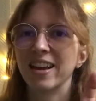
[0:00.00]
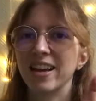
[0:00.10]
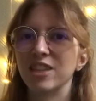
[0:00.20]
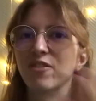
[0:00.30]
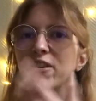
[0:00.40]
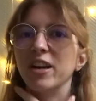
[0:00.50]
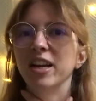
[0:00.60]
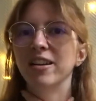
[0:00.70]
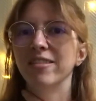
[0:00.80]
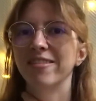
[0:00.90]
It's
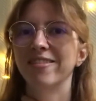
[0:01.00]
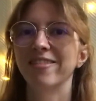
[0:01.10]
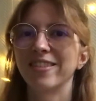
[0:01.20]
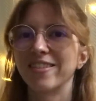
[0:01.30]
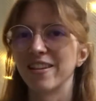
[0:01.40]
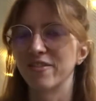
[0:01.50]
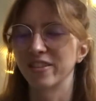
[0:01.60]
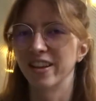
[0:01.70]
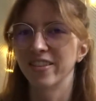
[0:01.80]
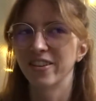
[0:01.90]
very
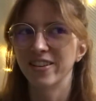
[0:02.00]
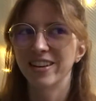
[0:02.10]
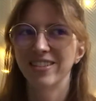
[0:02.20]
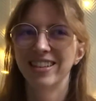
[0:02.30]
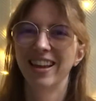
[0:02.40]
self-centered, I would say.